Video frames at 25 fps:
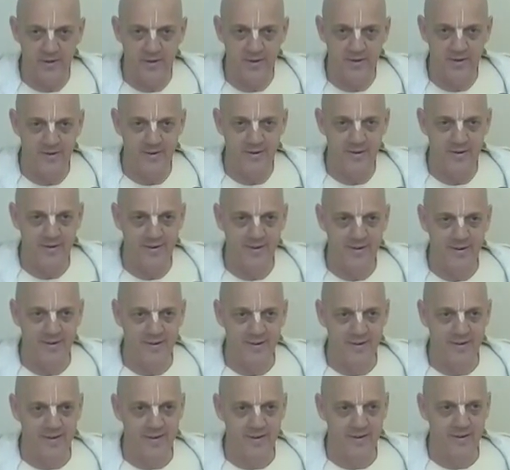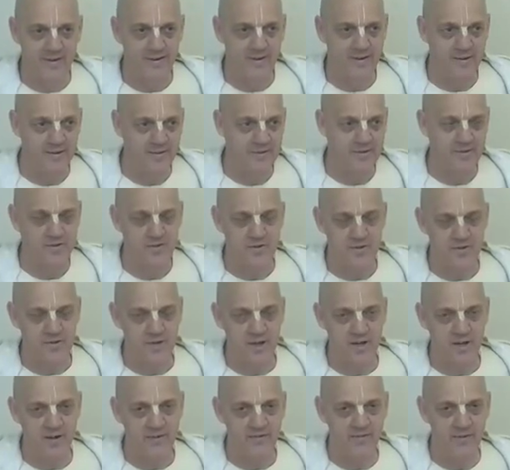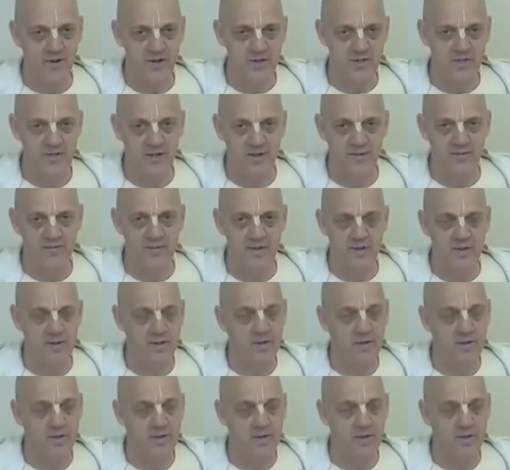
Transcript: Yeah? This is a standard Vaishnava thing.